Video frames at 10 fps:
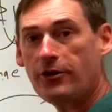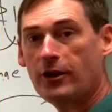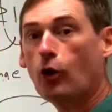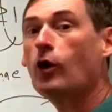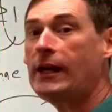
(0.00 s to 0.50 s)
than
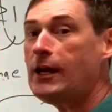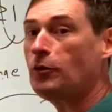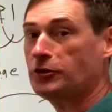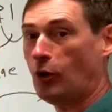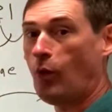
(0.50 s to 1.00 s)
or
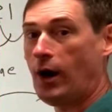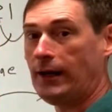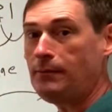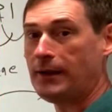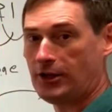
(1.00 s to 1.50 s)
equal to
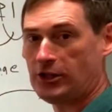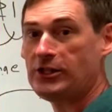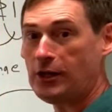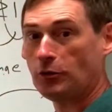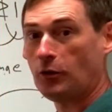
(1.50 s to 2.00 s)
1 because it's
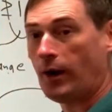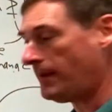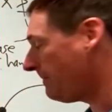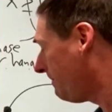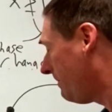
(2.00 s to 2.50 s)
equal to 1.
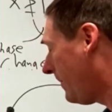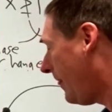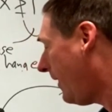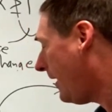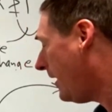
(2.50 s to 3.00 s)

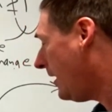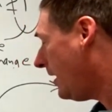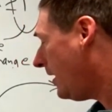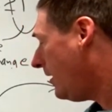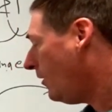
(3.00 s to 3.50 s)

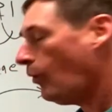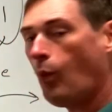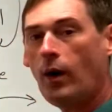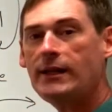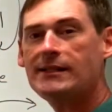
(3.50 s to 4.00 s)

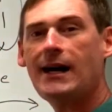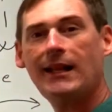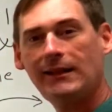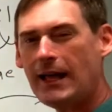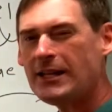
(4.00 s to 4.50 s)
1 is
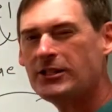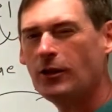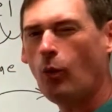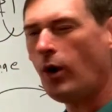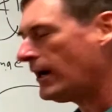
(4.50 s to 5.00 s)
not less
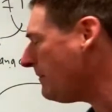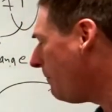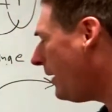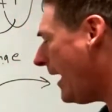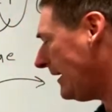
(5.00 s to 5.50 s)
than 1,
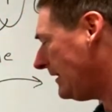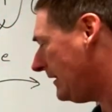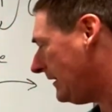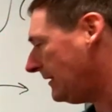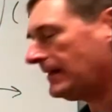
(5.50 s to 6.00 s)

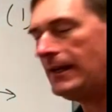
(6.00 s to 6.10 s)
but